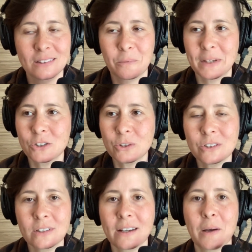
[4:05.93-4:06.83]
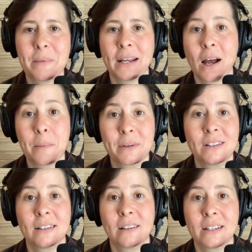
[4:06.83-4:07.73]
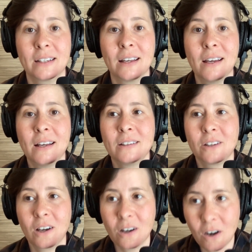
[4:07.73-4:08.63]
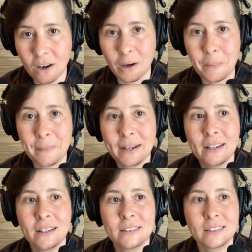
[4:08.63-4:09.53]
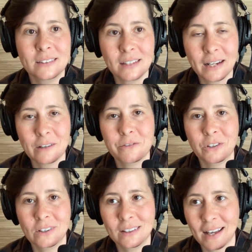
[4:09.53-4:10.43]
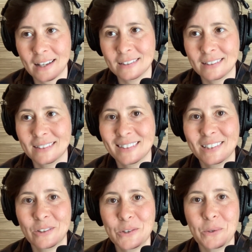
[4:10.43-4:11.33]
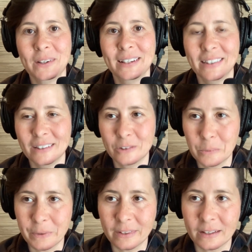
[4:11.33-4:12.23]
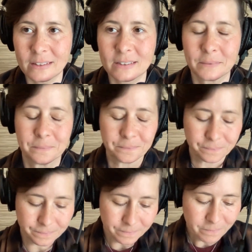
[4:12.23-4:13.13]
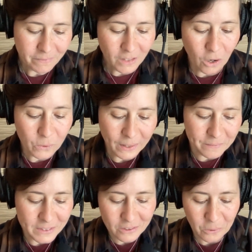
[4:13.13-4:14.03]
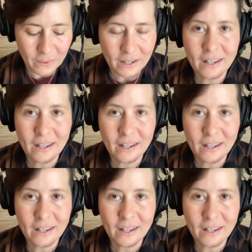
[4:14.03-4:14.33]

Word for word: So make sure you sign up at upperclarity.com to sign up for classes so you are in the loop with us. Okay, so,